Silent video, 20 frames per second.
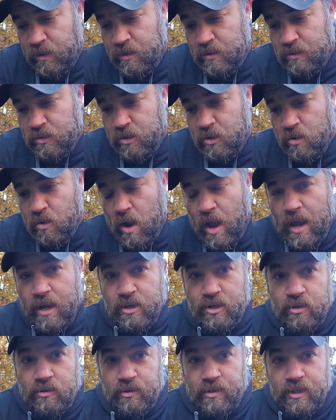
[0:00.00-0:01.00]
So
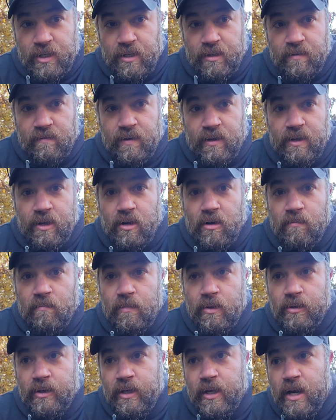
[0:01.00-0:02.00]
as you'll see in the video,
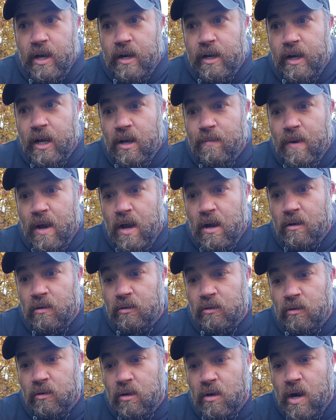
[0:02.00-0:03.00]
Millie kind of came out a
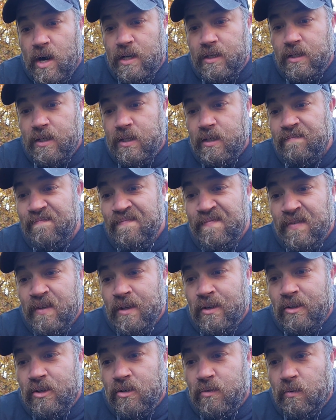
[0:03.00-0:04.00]
little crazy,
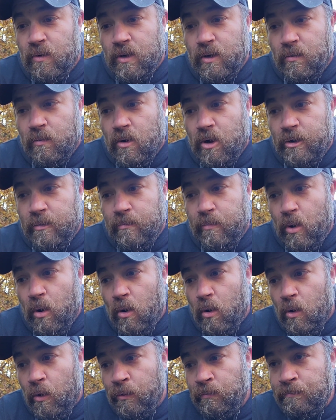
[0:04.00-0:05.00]
just wanted to run and
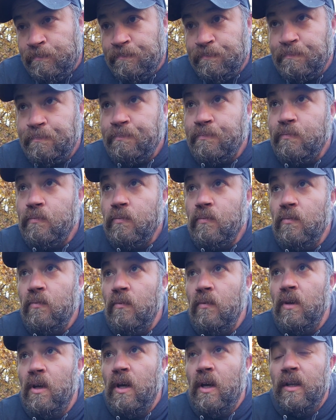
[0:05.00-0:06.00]
pull.
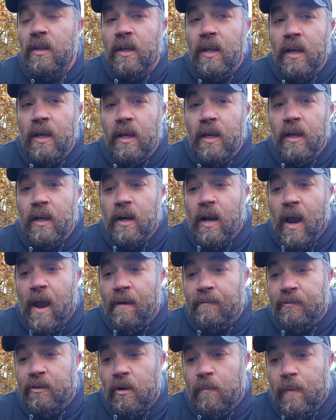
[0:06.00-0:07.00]
And then
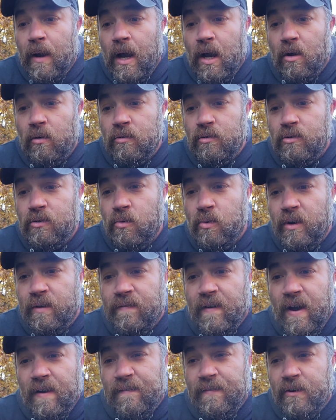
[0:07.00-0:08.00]
after about
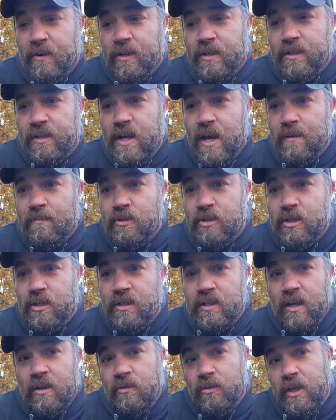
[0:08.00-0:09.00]
25-30 steps, she
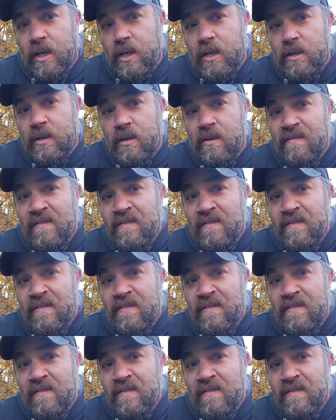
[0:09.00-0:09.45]
settled in,